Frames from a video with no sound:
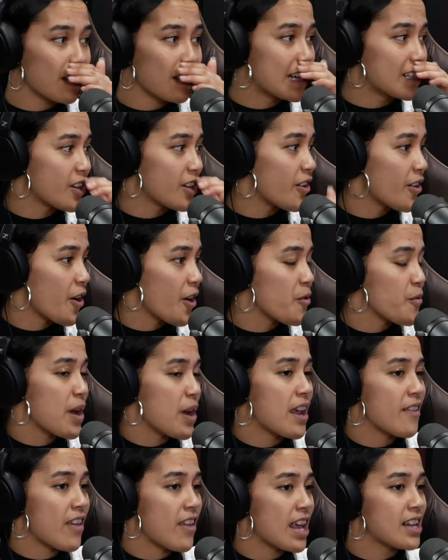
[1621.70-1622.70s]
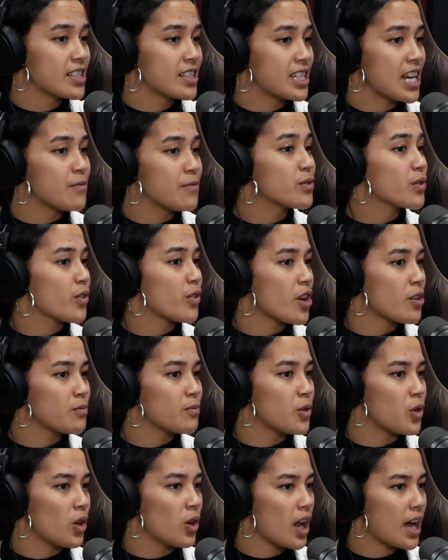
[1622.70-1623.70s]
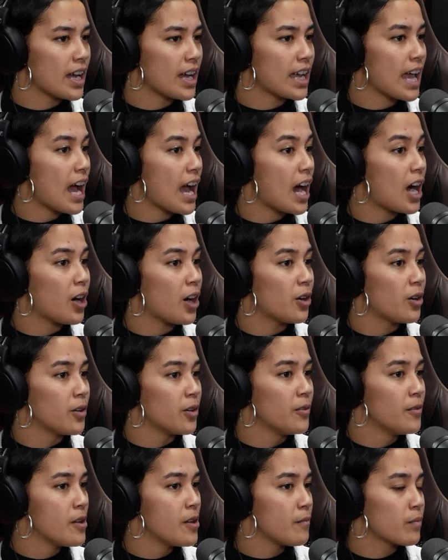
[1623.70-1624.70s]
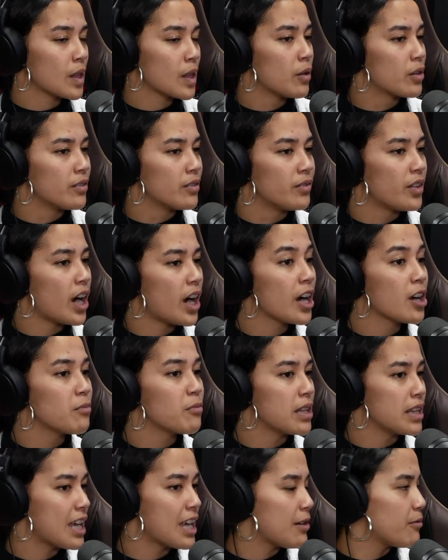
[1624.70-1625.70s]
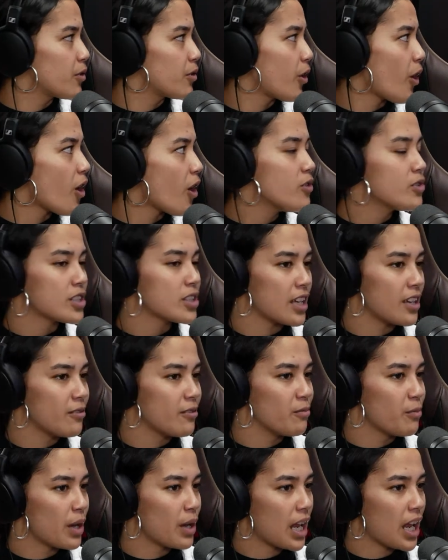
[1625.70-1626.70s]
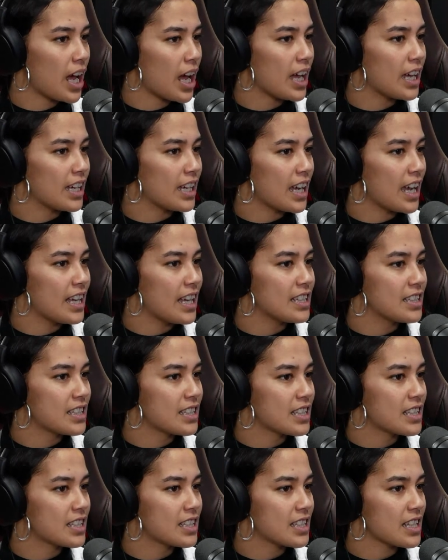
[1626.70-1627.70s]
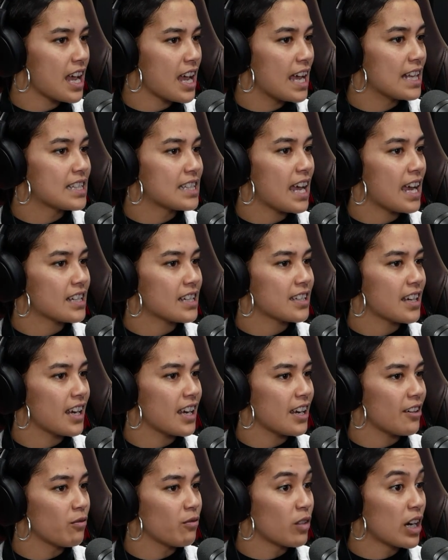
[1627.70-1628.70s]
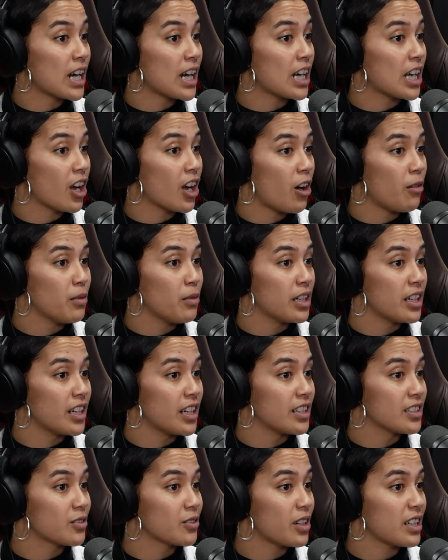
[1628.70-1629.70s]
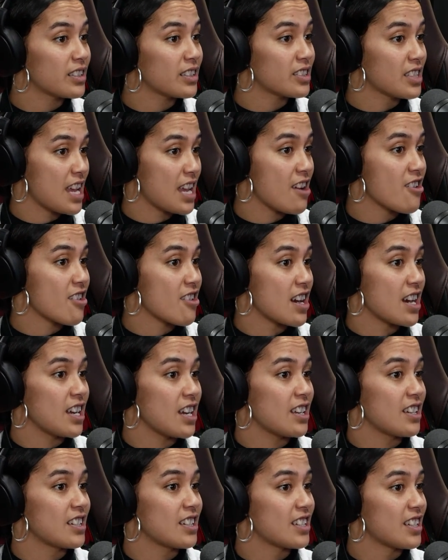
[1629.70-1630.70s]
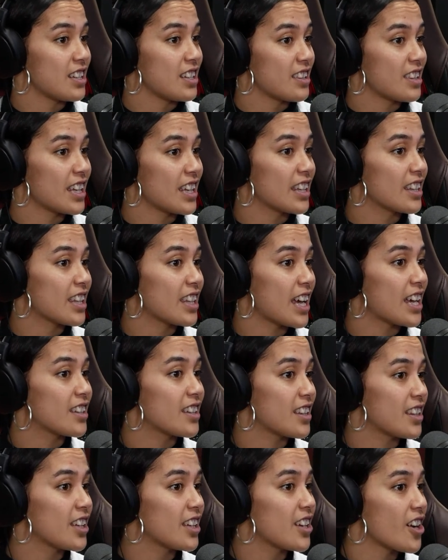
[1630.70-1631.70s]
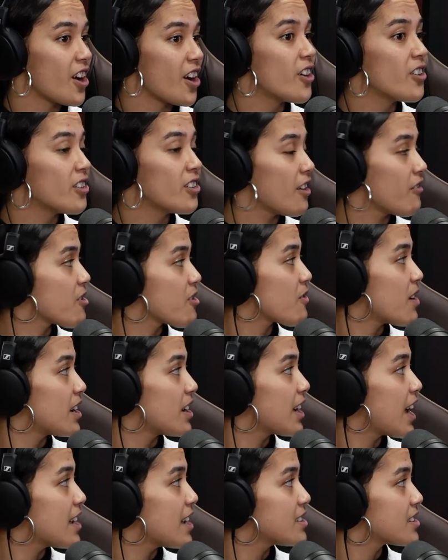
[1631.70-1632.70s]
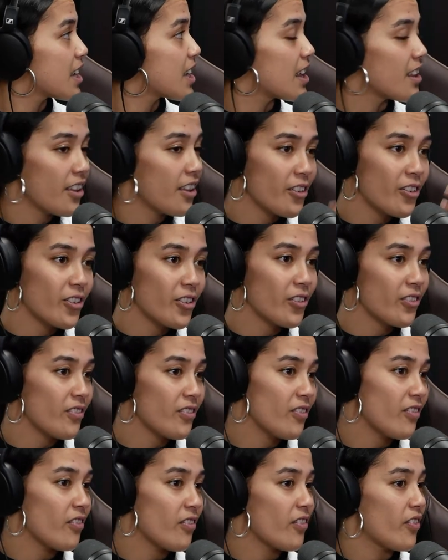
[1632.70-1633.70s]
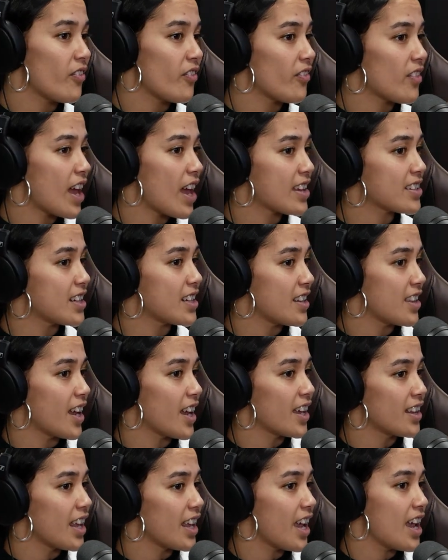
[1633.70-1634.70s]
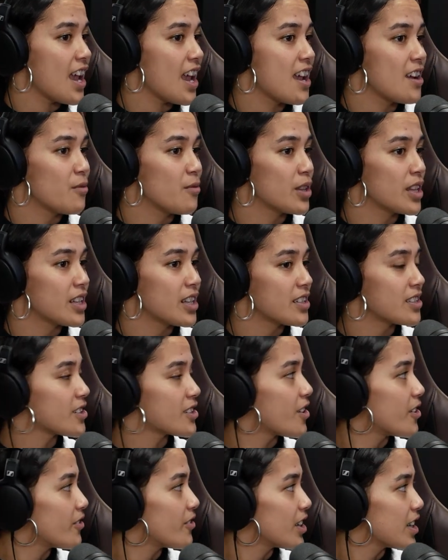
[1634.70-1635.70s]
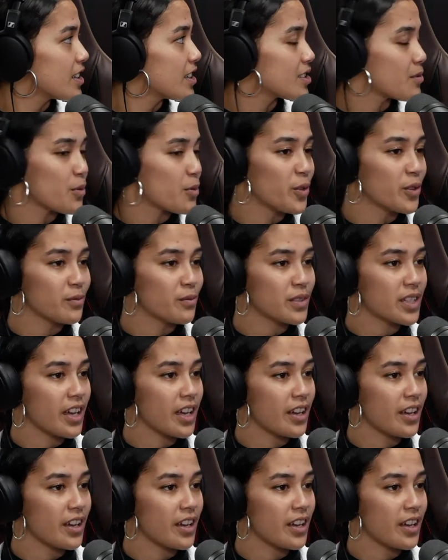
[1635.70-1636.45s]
really don't know where that stems from, or like how, what environment that grows in. But like, it's actually really common, and it's quite scary to think that, you know, everyone has that little nasty thing in their head where they just don't really support themselves.